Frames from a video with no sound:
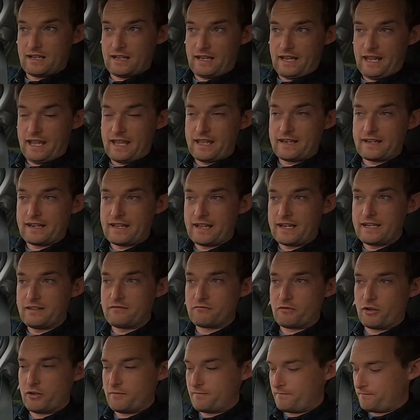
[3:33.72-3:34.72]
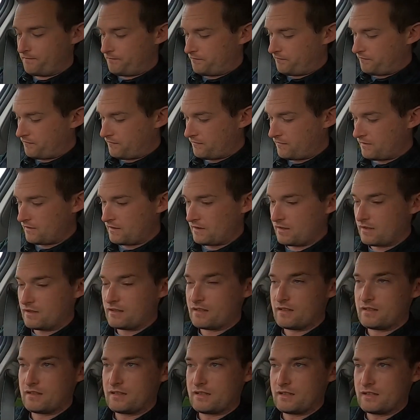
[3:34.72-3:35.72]
head height room,
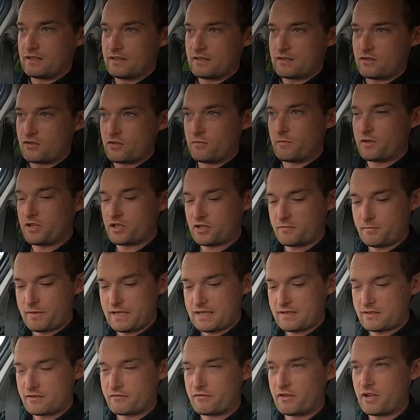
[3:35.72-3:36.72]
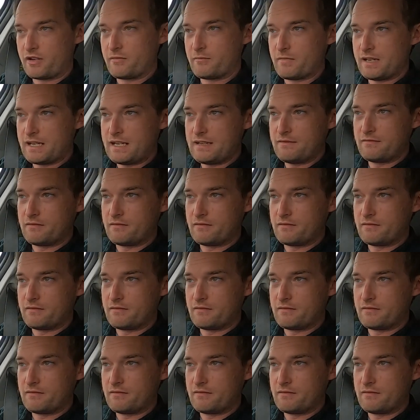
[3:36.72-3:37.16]
so much space around me.